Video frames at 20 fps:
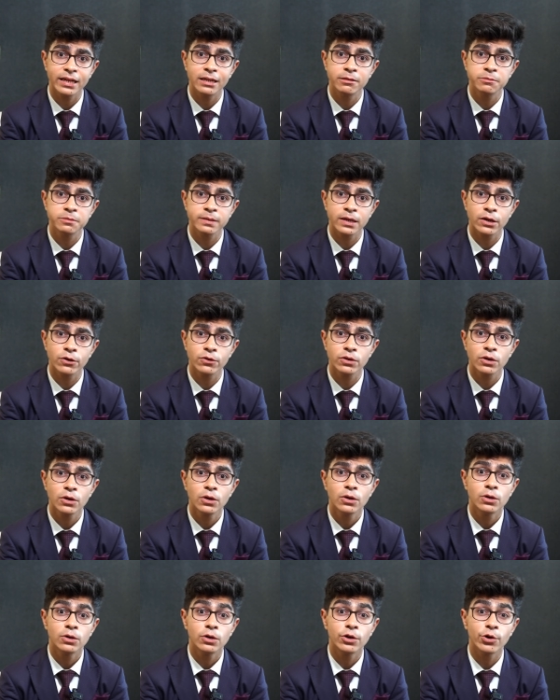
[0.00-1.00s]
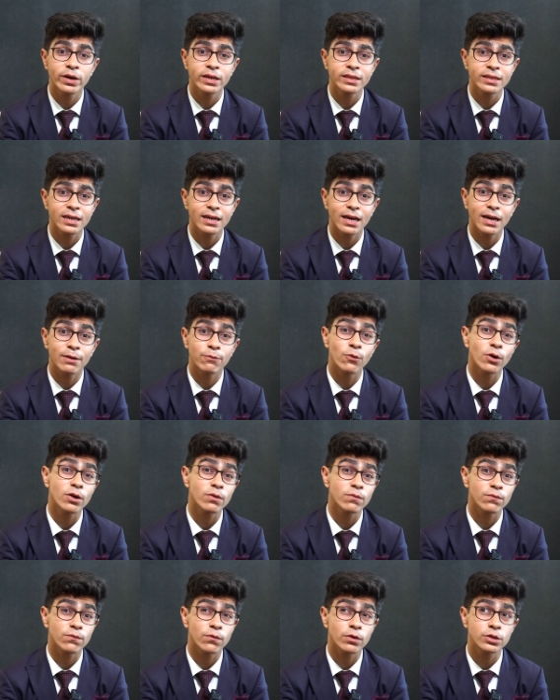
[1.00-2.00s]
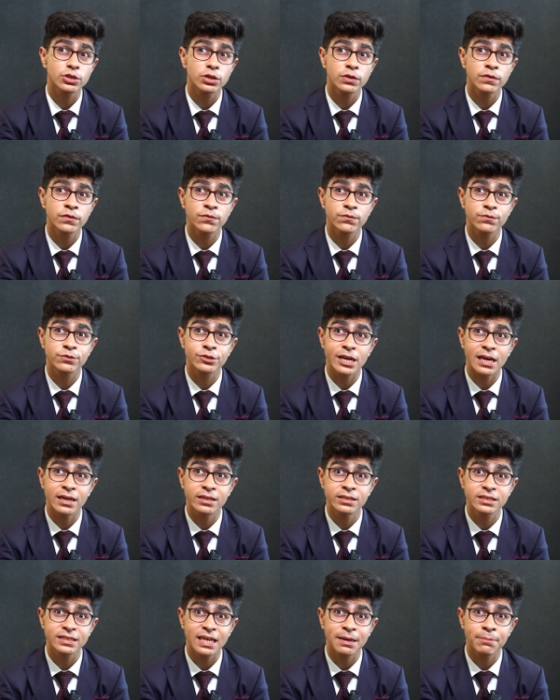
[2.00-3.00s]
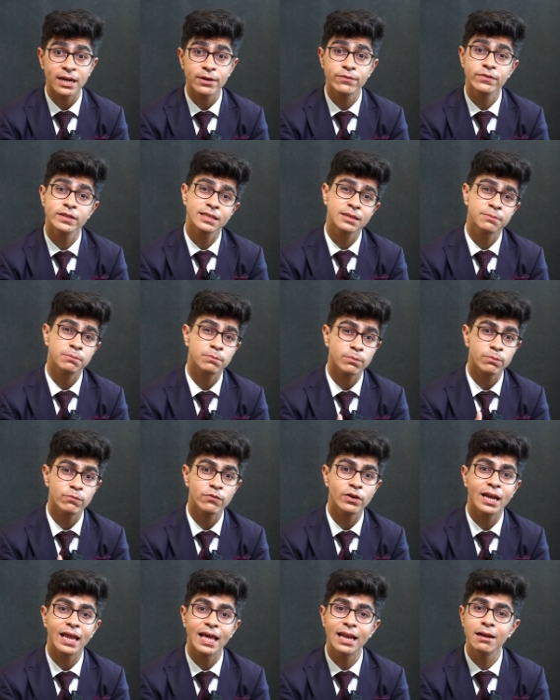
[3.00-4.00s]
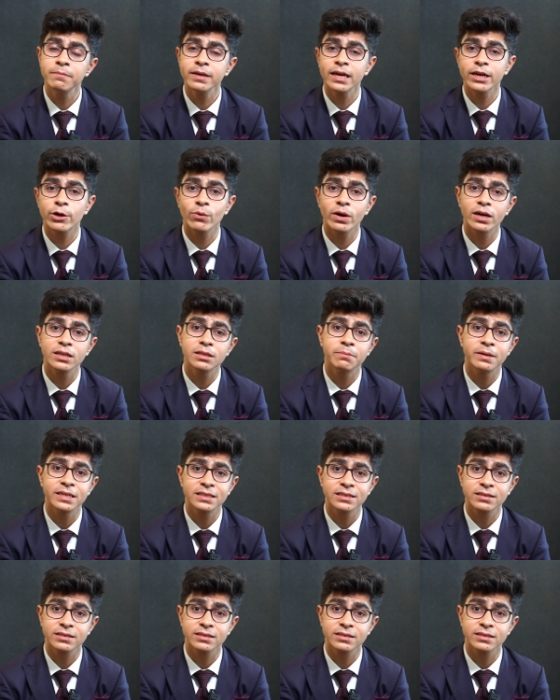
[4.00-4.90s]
helps me out knowing that what sort of challenges I might face and will help me acquire the basic